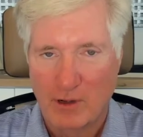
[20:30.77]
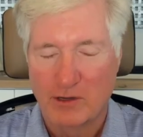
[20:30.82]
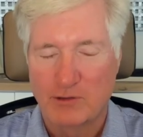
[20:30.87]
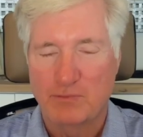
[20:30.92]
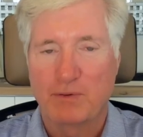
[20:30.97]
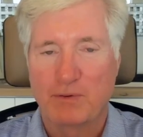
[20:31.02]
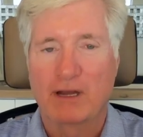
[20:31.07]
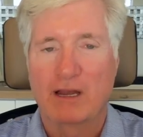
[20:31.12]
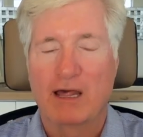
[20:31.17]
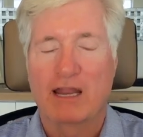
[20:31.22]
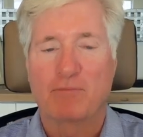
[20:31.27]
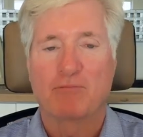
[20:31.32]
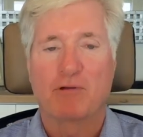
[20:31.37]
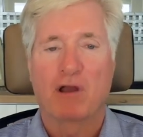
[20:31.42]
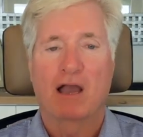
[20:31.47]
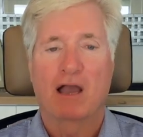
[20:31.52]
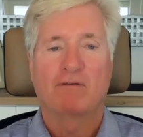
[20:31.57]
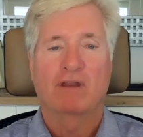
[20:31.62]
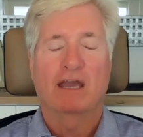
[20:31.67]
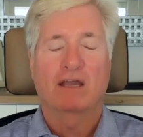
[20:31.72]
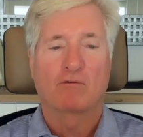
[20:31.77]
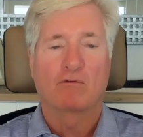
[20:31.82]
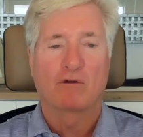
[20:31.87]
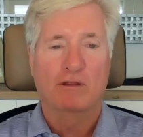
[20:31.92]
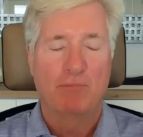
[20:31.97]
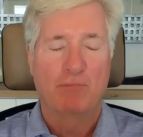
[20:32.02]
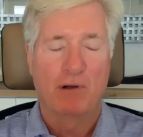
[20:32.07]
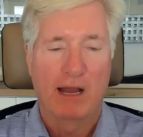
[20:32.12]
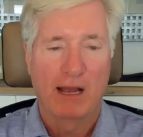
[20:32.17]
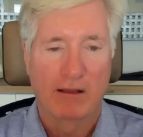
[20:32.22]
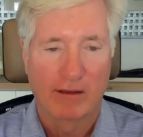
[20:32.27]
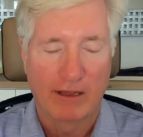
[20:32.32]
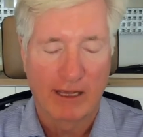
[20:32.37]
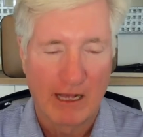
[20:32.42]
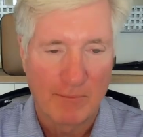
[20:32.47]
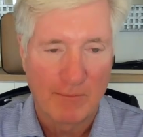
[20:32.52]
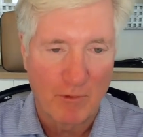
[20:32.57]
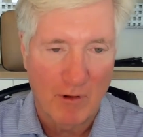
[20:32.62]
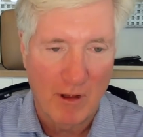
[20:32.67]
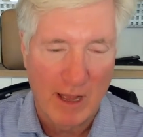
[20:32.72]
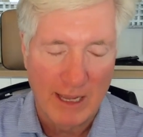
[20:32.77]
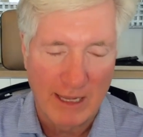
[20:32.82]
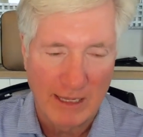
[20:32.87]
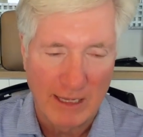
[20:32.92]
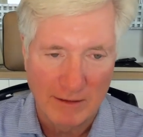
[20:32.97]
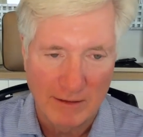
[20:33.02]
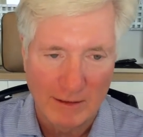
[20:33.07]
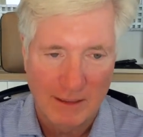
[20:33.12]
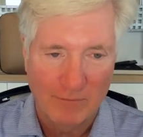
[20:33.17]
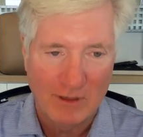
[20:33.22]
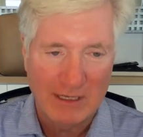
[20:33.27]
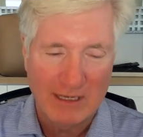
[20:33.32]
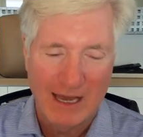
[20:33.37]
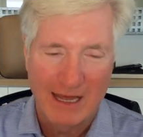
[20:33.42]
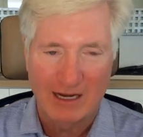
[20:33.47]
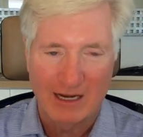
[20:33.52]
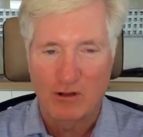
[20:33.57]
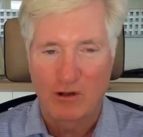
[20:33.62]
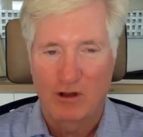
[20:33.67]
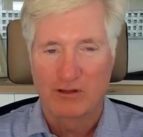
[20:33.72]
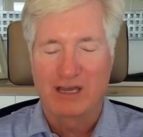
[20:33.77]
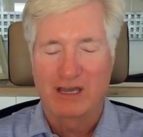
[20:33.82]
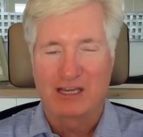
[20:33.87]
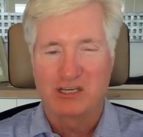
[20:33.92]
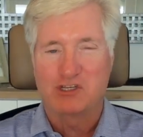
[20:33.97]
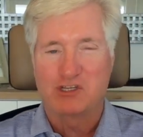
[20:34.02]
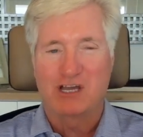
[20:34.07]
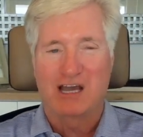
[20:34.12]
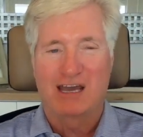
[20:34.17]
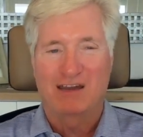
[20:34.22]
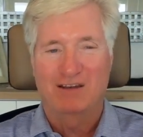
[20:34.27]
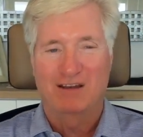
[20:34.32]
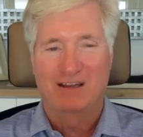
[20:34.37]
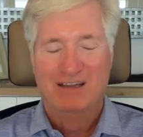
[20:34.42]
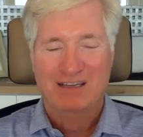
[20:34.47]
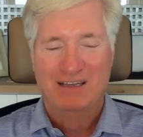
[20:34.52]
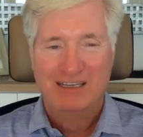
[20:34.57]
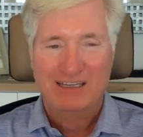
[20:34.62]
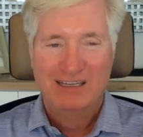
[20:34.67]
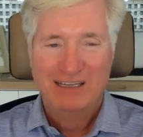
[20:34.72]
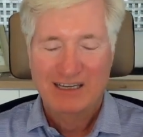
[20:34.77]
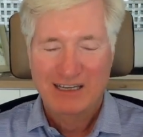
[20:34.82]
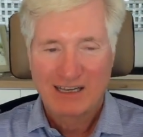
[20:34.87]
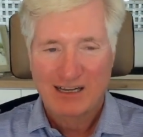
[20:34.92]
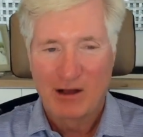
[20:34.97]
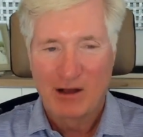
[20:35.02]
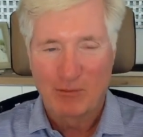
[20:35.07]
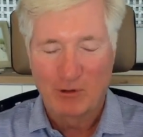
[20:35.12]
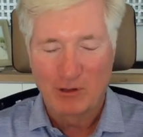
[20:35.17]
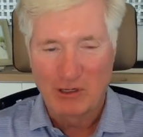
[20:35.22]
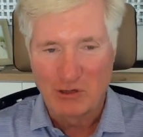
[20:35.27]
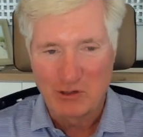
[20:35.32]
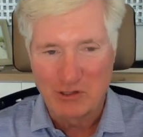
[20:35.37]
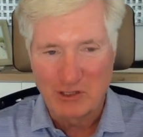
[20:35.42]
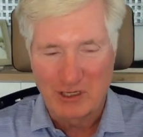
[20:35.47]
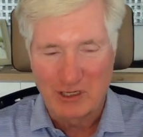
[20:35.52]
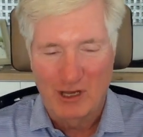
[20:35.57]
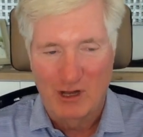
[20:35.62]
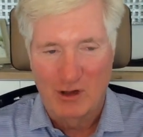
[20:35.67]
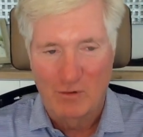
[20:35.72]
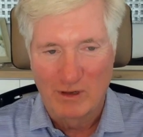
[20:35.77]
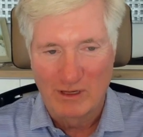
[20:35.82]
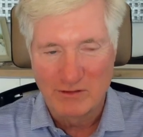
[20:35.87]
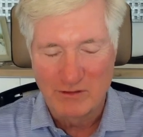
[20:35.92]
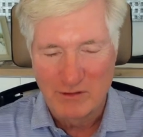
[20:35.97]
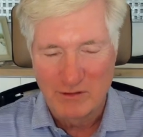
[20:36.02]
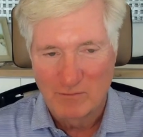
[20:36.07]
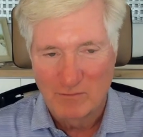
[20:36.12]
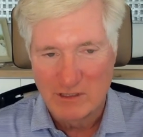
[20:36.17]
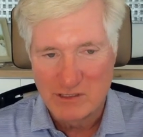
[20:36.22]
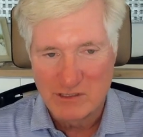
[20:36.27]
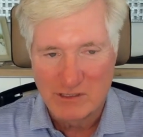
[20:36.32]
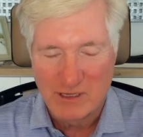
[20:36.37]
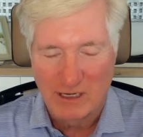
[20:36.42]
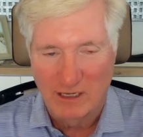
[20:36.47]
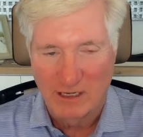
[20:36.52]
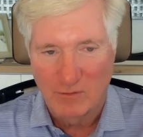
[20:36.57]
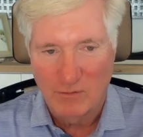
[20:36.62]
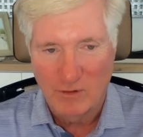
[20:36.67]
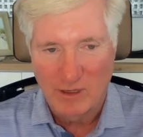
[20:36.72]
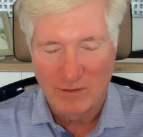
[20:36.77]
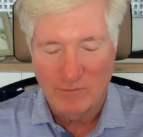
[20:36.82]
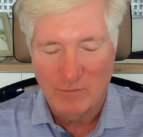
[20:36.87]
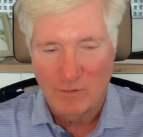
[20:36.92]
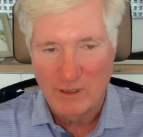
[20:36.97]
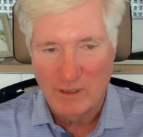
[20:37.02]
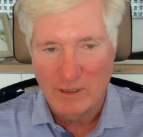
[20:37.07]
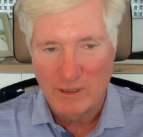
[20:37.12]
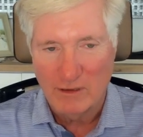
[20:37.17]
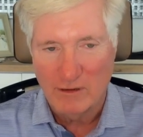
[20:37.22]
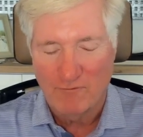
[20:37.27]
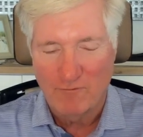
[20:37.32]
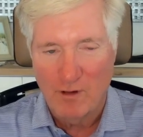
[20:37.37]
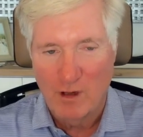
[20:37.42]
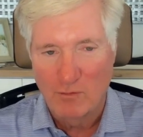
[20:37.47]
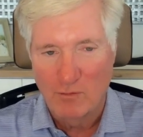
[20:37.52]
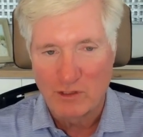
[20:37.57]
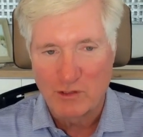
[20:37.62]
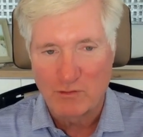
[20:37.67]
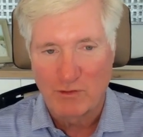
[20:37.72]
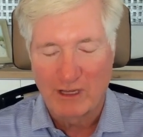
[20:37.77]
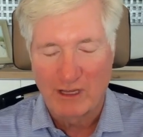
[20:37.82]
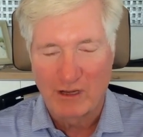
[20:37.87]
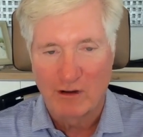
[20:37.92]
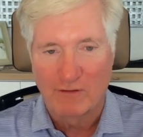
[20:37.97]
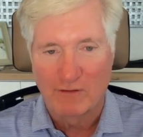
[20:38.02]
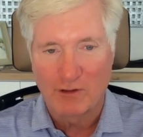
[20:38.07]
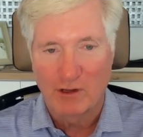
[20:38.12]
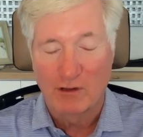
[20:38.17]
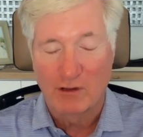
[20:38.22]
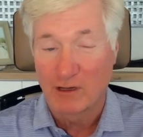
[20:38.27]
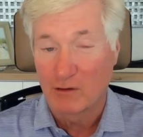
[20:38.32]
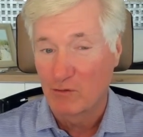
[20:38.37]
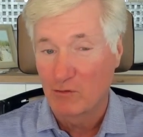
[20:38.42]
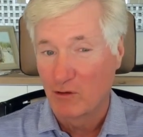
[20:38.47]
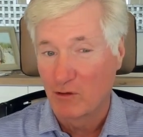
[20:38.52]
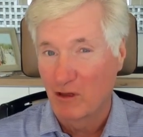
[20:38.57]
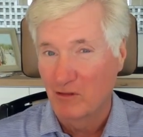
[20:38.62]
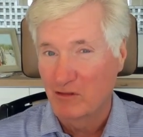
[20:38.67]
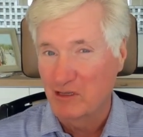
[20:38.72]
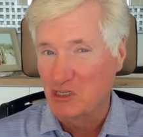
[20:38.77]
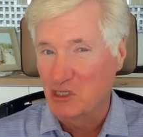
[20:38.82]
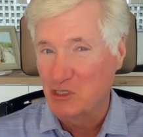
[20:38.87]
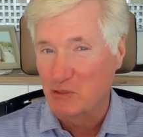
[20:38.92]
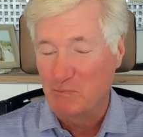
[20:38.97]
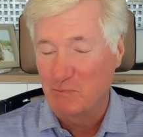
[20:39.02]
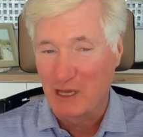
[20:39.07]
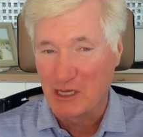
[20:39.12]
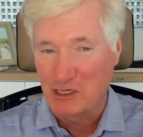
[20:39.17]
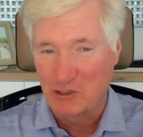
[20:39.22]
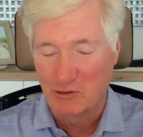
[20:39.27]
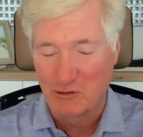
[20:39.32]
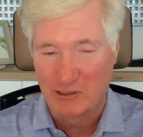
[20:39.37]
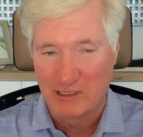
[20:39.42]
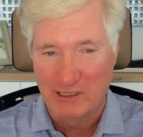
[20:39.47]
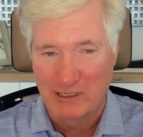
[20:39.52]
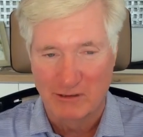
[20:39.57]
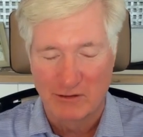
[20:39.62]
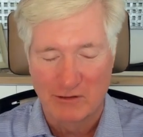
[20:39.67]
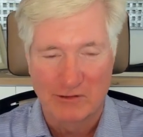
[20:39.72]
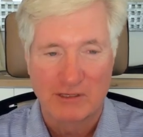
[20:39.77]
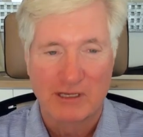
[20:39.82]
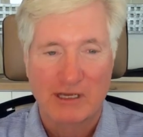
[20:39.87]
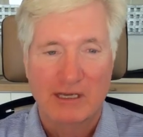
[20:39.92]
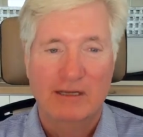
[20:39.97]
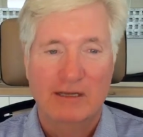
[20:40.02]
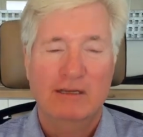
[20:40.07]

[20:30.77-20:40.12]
Well, there's been a lot of private equity piling up, Ryan, and we kind of called that shot a couple of years ago when suddenly our phone was ringing off the hook with all these special deals